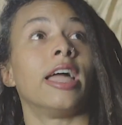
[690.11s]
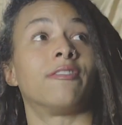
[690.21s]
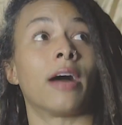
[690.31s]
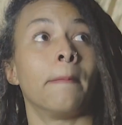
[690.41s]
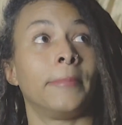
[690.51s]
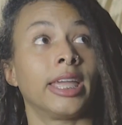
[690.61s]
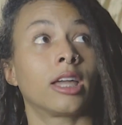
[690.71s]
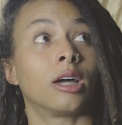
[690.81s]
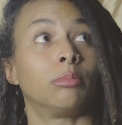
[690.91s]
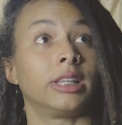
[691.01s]
If I'm being
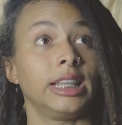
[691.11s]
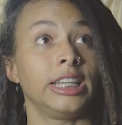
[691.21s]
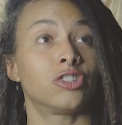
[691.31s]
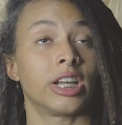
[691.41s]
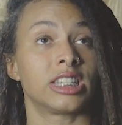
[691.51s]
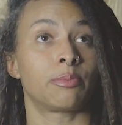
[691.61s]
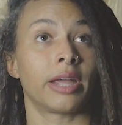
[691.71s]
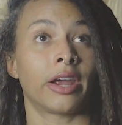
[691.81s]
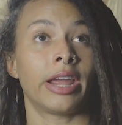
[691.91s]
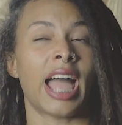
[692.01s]
completely
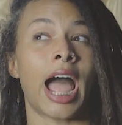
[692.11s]
transparent,